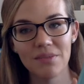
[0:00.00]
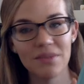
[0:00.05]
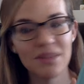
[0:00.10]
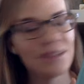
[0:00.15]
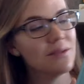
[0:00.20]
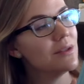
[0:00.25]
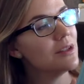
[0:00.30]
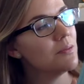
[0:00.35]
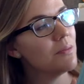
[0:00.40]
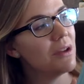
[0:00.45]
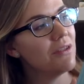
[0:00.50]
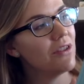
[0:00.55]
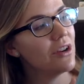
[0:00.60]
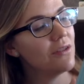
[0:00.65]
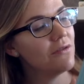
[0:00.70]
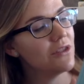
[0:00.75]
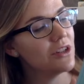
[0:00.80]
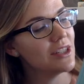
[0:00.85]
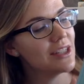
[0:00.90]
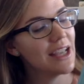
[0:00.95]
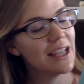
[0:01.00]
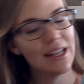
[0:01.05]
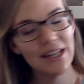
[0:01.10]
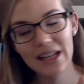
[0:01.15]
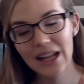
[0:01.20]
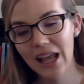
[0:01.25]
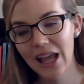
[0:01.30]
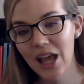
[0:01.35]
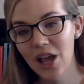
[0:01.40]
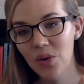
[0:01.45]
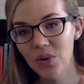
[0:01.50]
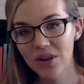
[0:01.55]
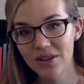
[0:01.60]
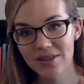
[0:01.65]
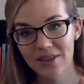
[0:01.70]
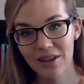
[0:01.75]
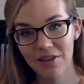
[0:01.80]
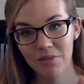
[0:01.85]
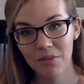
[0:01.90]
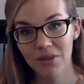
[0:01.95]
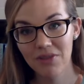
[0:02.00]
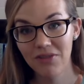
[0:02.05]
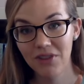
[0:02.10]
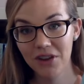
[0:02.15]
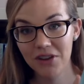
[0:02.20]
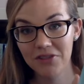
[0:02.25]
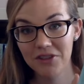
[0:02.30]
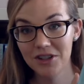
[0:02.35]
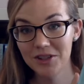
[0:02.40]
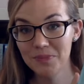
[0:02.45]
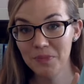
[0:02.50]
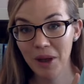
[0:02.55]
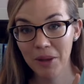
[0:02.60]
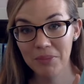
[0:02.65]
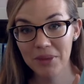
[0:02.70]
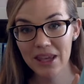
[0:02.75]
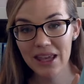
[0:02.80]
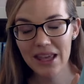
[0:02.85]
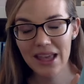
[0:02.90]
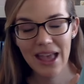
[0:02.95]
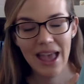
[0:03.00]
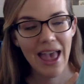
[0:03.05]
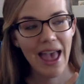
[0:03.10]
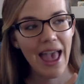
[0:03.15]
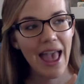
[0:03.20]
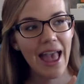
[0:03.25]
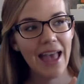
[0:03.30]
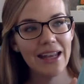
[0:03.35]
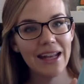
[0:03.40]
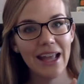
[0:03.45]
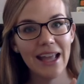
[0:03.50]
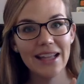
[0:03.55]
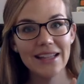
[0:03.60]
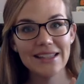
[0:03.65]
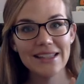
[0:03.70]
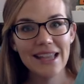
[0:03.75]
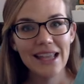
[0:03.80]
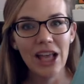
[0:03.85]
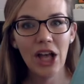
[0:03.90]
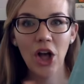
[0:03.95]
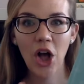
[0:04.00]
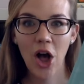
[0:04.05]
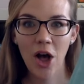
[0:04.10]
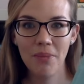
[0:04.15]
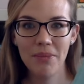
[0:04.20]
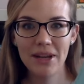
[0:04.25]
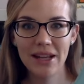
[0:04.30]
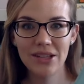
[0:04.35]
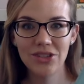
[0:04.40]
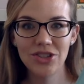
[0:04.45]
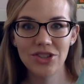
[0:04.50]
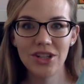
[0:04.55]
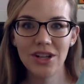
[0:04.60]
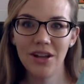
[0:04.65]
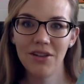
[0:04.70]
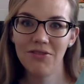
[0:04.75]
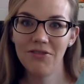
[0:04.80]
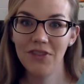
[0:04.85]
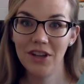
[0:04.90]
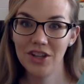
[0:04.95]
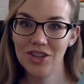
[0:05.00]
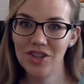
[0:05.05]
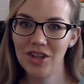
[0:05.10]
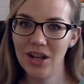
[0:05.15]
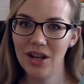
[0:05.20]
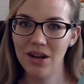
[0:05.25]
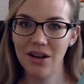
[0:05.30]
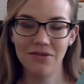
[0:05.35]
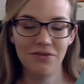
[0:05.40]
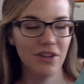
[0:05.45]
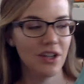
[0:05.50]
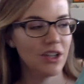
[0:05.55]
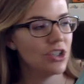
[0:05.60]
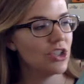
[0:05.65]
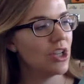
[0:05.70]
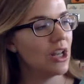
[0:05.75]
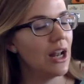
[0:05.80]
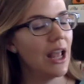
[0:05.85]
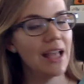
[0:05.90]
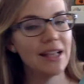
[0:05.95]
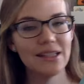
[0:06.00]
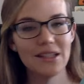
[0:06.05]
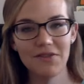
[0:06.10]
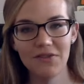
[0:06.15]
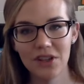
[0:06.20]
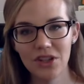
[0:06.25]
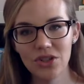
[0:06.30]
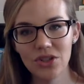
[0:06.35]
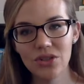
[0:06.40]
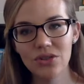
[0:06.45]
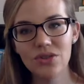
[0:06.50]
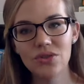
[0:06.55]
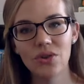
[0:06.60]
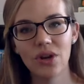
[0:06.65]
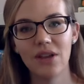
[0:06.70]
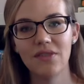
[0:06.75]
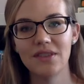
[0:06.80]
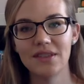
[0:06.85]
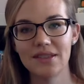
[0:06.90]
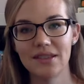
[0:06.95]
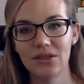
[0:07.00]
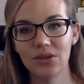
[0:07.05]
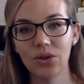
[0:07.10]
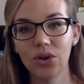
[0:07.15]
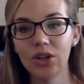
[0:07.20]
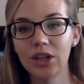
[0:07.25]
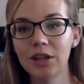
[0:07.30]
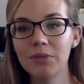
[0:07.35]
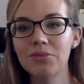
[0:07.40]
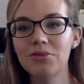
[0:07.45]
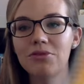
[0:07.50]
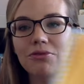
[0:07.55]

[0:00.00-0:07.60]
This is My Very First Kitten. We also have My Very First Puppy, and it's like a combination of fiction and nonfiction. It's a fictional story of this little girl named